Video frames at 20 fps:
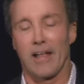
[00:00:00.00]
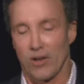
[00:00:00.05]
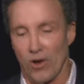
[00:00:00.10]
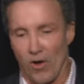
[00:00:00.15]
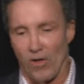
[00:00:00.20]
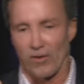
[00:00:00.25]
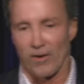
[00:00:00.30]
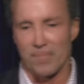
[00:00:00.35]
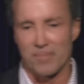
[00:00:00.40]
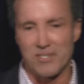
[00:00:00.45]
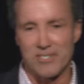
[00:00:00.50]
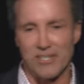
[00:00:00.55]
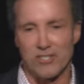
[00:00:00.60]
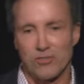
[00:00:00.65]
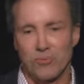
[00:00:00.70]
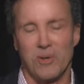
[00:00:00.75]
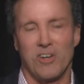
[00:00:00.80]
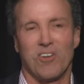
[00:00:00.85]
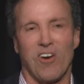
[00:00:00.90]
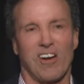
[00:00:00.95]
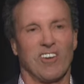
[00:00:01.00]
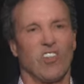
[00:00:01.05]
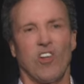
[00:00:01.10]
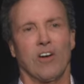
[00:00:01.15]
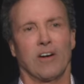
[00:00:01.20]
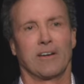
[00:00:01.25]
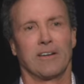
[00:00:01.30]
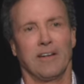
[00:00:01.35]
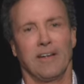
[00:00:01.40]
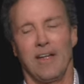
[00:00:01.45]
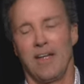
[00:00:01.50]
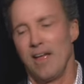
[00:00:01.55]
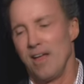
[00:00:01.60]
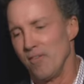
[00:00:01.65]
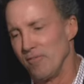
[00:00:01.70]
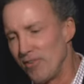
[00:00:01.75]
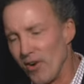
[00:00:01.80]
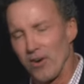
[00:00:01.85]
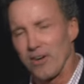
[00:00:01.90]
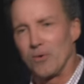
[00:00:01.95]
I call her up and say, sweetheart, look,
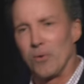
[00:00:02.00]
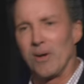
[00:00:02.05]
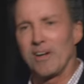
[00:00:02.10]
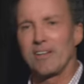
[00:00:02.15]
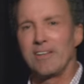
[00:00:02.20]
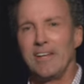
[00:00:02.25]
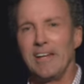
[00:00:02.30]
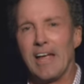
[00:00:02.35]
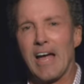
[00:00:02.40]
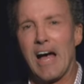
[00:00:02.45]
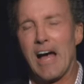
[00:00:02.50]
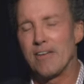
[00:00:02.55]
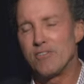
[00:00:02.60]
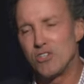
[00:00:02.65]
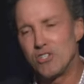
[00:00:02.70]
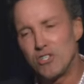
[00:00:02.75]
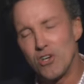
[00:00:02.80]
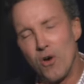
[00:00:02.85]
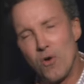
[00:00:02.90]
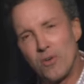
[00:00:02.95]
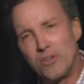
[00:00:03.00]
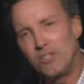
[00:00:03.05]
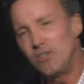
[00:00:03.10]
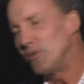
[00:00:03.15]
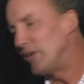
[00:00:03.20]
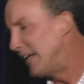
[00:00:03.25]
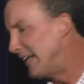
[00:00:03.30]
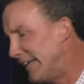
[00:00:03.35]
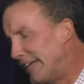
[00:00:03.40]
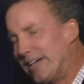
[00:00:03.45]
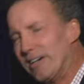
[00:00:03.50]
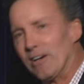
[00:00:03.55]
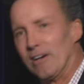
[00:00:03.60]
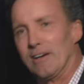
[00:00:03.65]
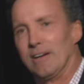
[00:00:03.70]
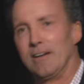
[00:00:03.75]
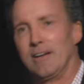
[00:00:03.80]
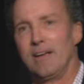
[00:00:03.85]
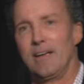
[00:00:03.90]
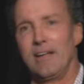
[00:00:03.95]
very quickly, I've shown you
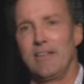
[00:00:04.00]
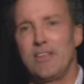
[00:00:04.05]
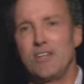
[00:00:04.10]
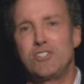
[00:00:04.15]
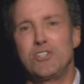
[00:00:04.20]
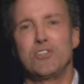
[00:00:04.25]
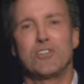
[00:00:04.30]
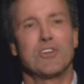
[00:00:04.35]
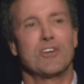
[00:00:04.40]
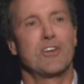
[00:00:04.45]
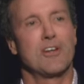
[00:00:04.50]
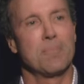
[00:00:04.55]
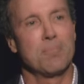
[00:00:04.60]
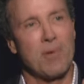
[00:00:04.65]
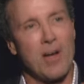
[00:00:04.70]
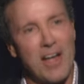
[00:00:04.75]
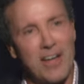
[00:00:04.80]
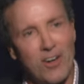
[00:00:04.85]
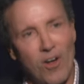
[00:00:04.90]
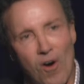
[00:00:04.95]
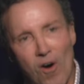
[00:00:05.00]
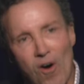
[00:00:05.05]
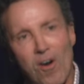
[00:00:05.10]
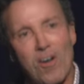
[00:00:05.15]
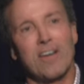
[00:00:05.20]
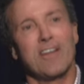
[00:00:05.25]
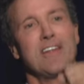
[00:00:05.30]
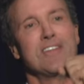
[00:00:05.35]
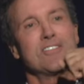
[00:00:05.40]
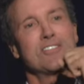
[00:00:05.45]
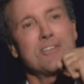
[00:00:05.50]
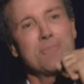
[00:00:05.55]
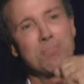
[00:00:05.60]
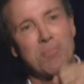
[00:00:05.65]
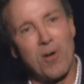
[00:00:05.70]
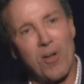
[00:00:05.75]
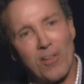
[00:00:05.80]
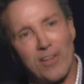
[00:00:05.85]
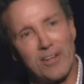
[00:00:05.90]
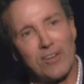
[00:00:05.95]
here that you can combine art and
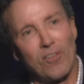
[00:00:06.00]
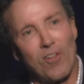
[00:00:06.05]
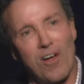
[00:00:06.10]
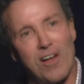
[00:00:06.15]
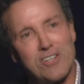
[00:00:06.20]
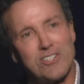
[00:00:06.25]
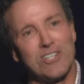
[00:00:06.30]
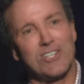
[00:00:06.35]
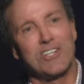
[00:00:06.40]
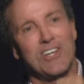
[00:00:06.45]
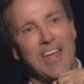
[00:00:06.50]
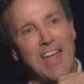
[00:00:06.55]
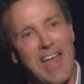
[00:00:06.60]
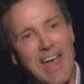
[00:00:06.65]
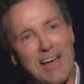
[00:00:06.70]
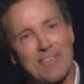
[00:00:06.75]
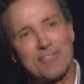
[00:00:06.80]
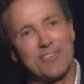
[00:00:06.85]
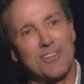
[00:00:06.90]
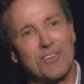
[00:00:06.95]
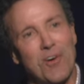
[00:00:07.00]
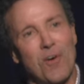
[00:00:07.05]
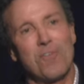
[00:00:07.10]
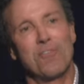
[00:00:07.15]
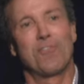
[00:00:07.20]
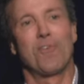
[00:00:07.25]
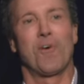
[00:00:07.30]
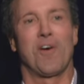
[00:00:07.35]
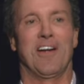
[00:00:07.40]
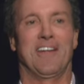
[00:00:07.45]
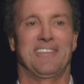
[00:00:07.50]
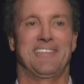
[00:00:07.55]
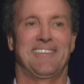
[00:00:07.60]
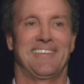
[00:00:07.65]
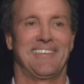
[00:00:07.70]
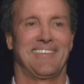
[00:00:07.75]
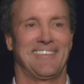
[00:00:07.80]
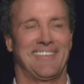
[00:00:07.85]
symbolic logic. You have to go for it.